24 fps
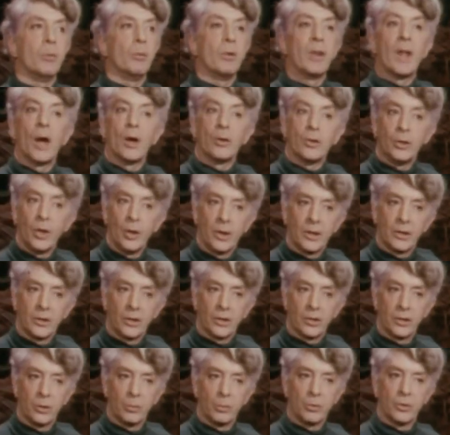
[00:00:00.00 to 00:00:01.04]
without knowing
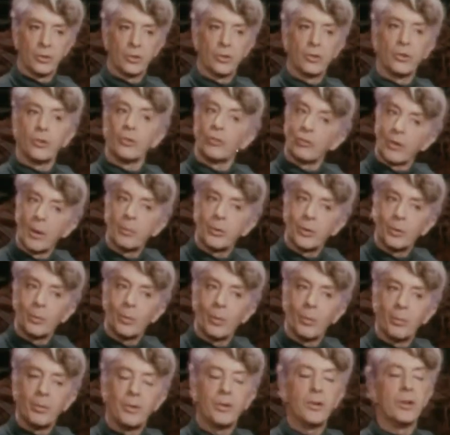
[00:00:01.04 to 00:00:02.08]
that it was a disreputable
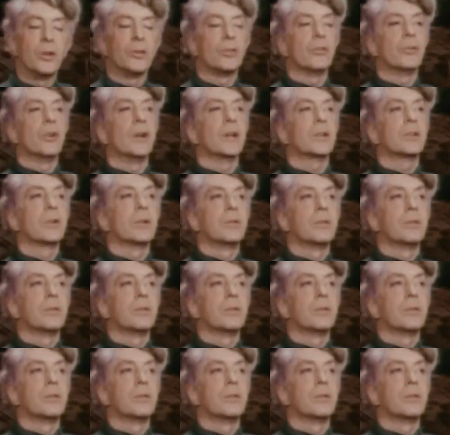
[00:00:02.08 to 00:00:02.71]
district.